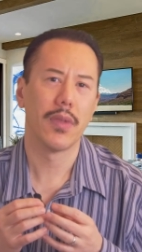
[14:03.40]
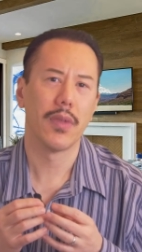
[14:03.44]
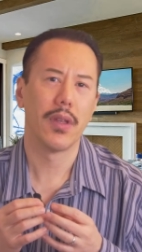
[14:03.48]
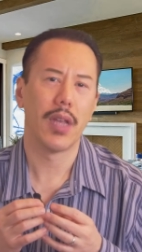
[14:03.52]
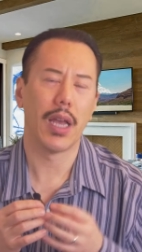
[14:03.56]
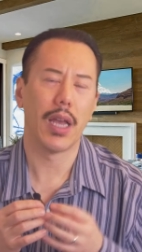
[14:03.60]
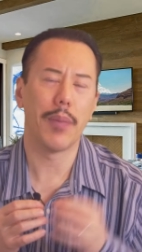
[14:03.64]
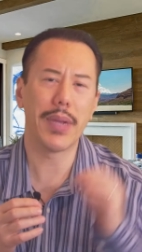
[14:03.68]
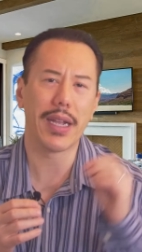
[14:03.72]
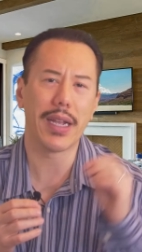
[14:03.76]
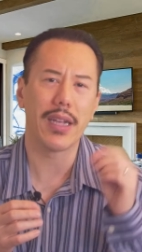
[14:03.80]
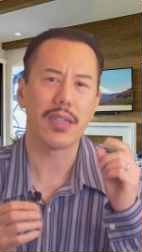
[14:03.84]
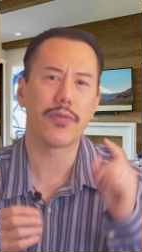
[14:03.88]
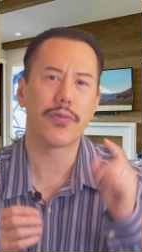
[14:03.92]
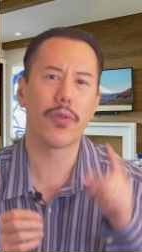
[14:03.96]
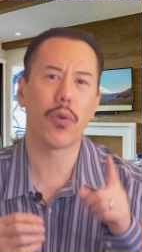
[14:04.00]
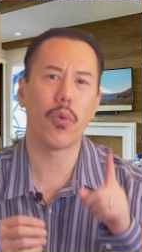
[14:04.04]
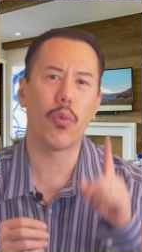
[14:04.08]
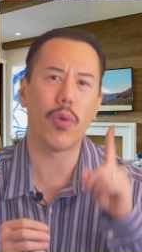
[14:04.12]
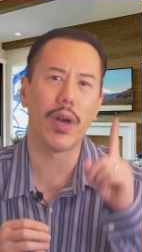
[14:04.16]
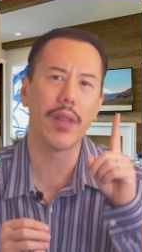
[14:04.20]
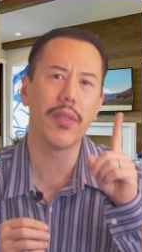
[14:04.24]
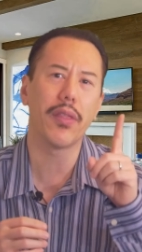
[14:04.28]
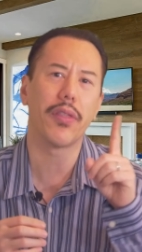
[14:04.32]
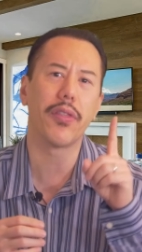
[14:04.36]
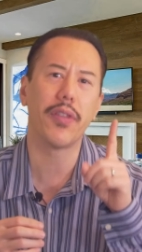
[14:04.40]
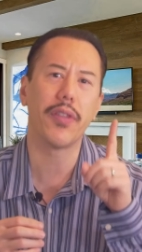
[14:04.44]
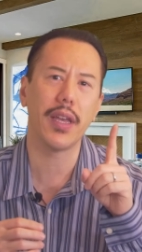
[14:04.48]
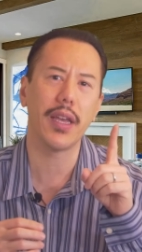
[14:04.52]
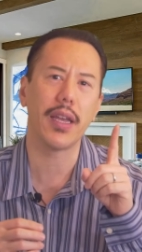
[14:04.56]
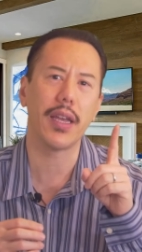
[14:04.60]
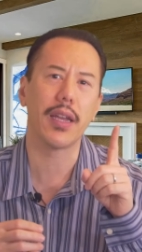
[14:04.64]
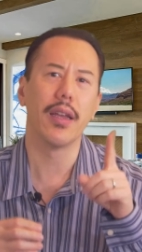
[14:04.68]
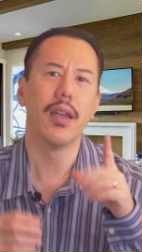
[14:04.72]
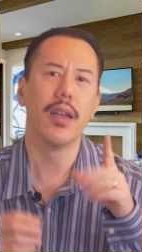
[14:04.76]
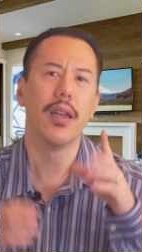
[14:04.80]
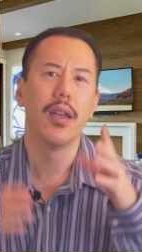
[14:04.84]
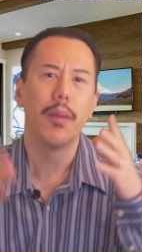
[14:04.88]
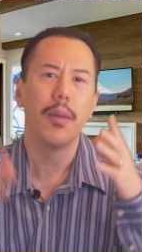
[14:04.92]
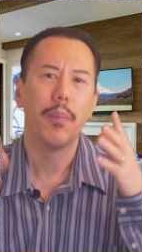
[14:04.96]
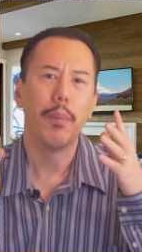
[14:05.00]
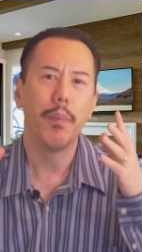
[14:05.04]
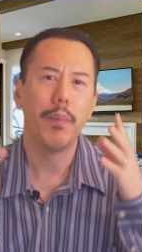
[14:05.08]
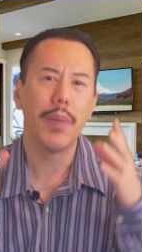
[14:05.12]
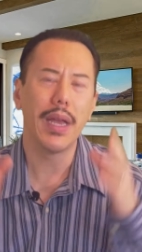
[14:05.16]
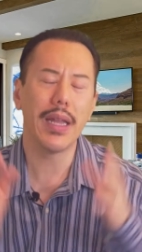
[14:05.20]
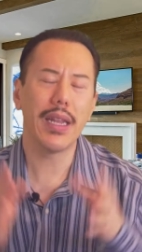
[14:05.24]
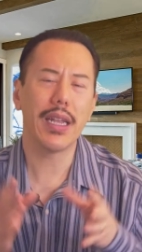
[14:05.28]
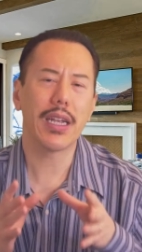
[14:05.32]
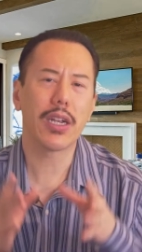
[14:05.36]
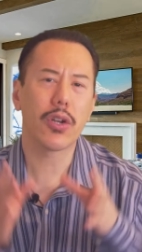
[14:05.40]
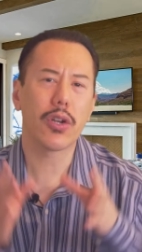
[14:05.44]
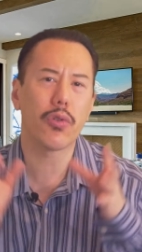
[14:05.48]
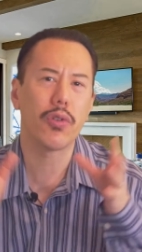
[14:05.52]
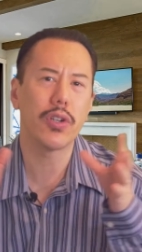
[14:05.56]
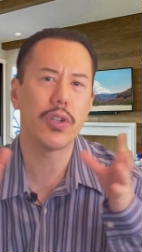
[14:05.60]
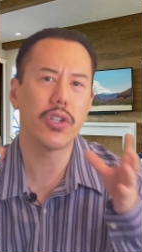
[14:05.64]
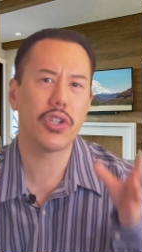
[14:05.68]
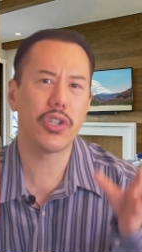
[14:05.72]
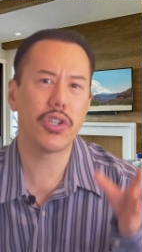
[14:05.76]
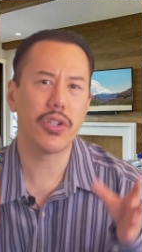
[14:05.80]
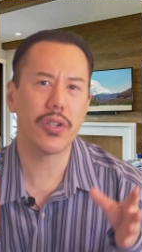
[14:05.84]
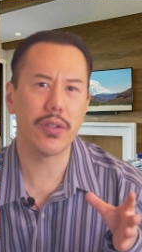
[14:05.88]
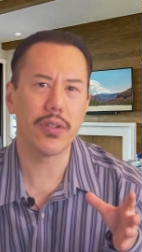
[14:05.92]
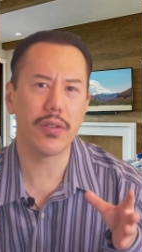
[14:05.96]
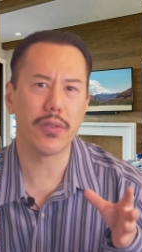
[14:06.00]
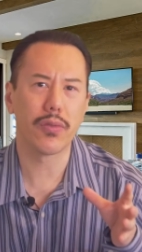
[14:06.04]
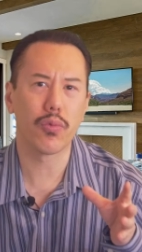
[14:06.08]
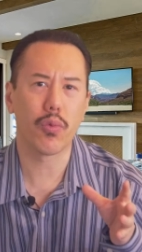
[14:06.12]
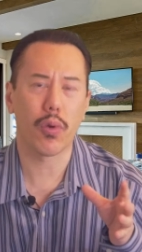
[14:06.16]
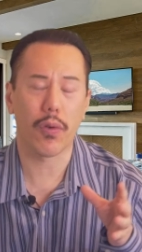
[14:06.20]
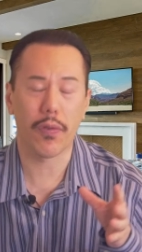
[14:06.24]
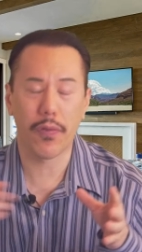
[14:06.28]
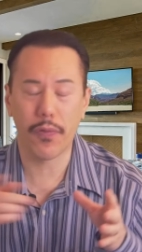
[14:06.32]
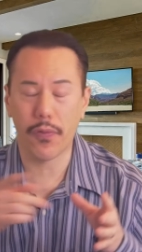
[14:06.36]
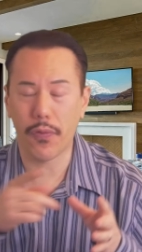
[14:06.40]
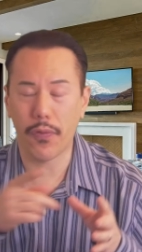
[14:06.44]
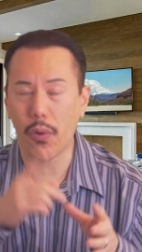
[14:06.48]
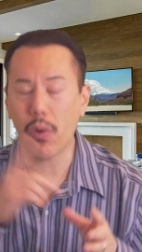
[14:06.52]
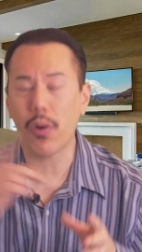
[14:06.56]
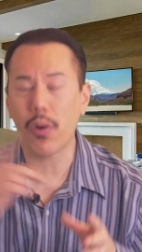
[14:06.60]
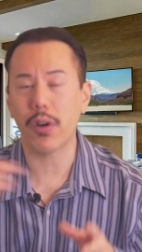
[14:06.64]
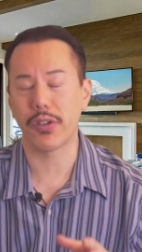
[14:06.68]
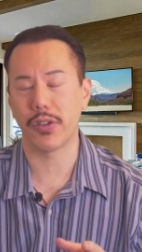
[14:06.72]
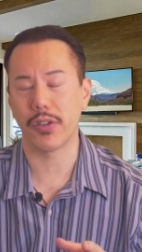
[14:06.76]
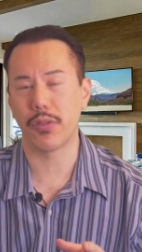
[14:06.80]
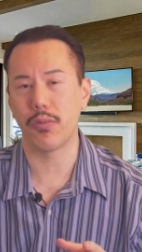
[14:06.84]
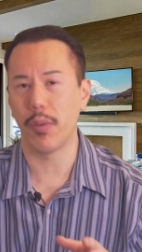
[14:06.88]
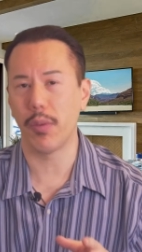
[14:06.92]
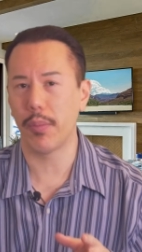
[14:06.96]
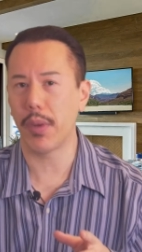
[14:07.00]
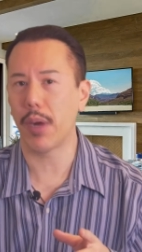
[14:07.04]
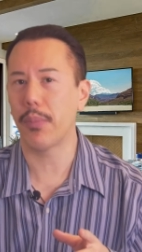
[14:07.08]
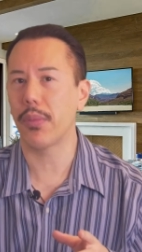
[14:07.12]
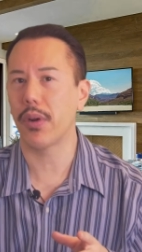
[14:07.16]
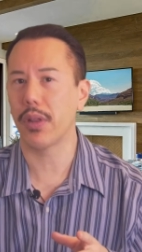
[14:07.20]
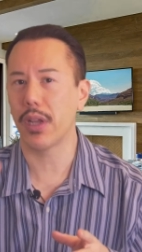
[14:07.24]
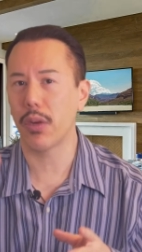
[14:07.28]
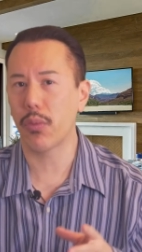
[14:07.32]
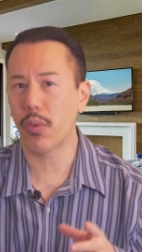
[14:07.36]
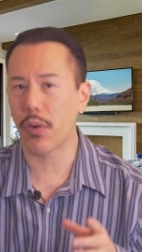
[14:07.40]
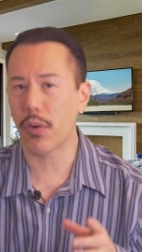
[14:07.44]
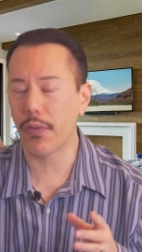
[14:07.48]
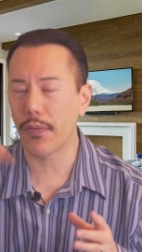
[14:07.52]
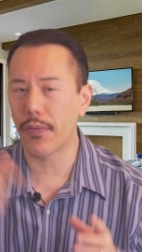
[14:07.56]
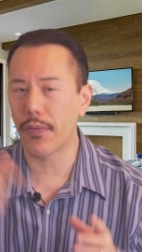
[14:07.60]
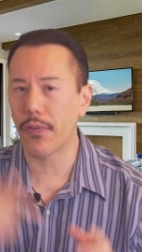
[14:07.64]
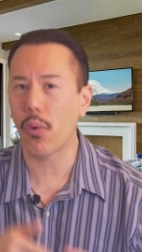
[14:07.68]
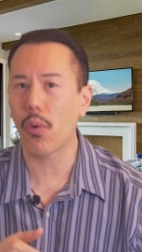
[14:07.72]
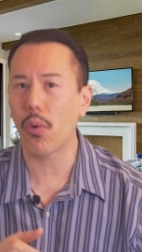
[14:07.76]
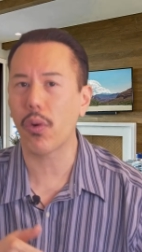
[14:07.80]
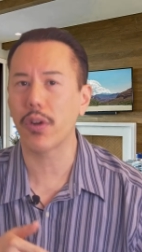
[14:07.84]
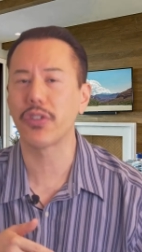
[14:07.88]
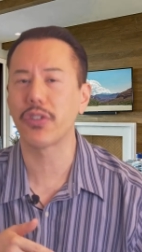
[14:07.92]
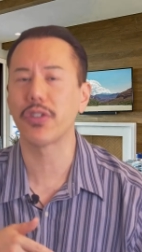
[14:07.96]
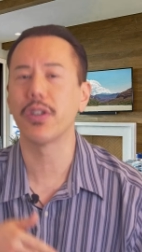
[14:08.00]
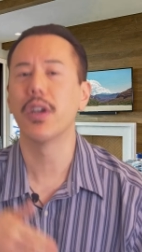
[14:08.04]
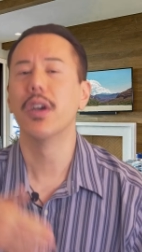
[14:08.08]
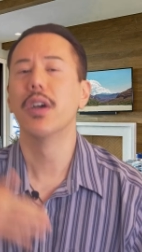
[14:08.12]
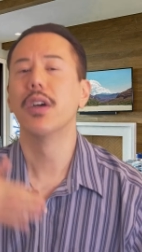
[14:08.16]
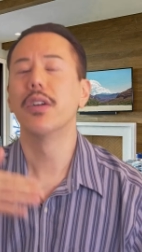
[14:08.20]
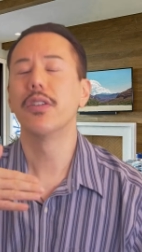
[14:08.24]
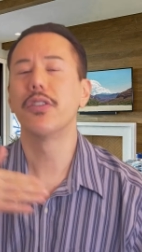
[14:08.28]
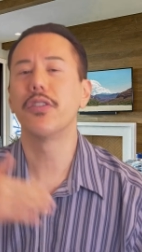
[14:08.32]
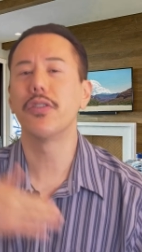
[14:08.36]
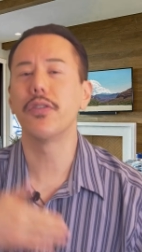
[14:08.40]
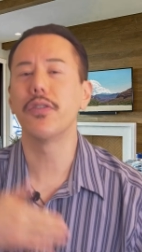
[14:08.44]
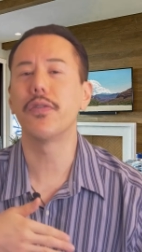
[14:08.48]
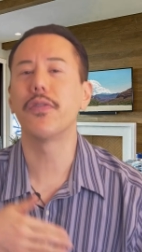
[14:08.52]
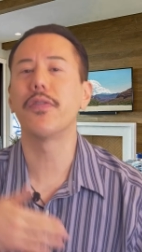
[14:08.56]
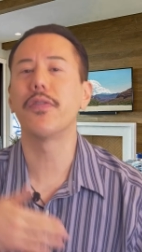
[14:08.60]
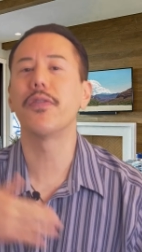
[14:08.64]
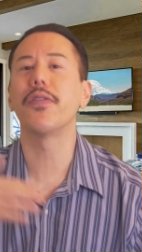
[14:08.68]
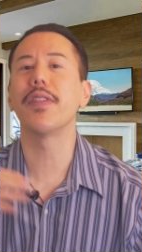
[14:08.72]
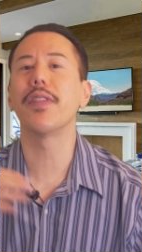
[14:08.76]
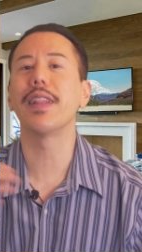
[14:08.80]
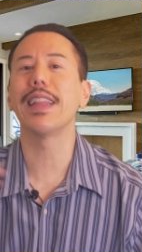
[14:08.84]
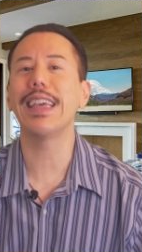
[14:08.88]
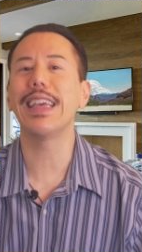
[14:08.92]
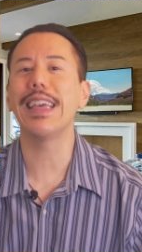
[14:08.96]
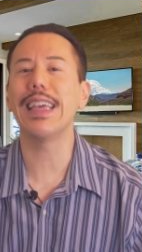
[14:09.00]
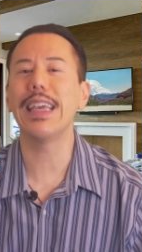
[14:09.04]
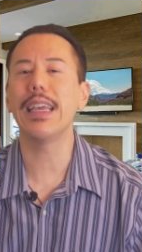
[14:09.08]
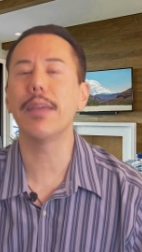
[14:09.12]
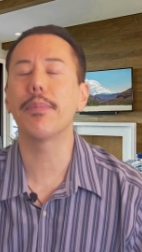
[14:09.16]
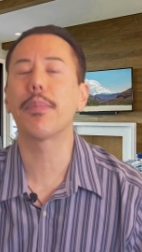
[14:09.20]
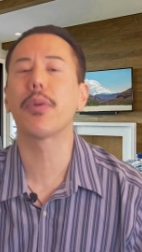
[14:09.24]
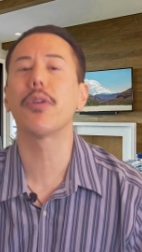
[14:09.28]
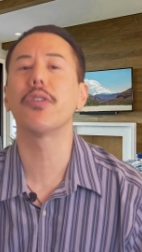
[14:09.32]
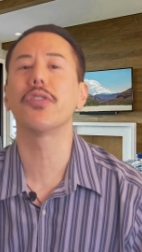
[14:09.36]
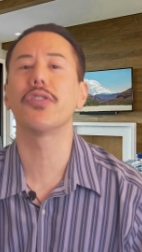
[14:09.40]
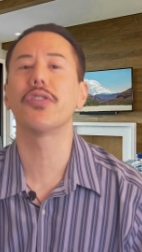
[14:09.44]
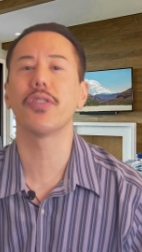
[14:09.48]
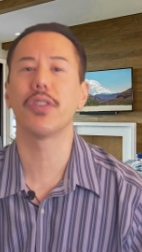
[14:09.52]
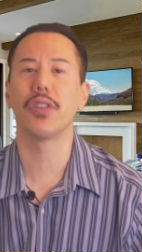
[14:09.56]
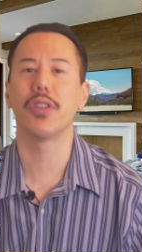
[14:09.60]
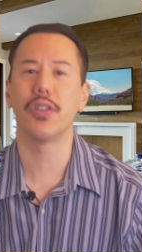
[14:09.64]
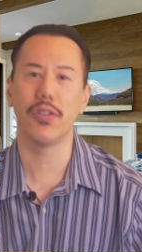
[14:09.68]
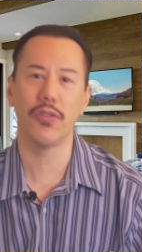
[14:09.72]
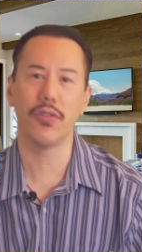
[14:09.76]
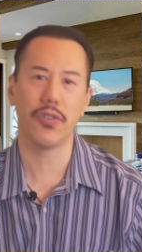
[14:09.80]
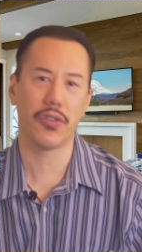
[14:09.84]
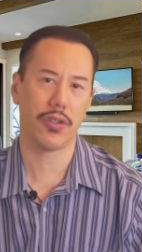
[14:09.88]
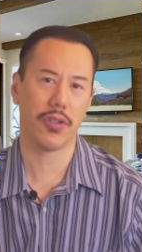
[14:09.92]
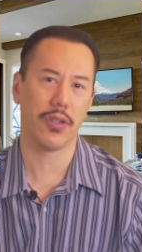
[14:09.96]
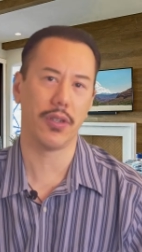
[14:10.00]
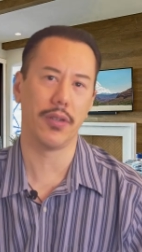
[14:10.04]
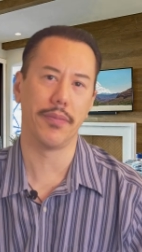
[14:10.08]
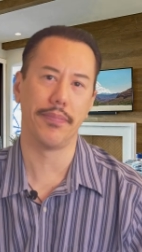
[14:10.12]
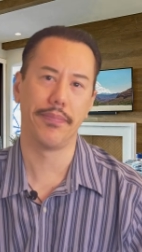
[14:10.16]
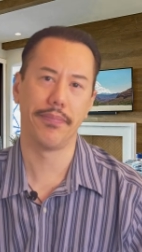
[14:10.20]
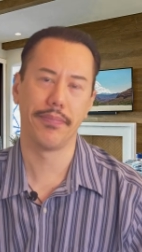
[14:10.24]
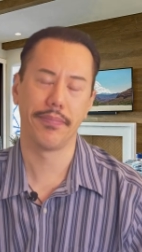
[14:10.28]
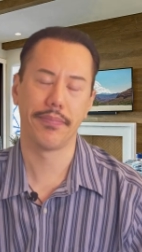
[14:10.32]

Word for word: And because, for one thing, many Christians were forced, remember, they were forced to flee persecution.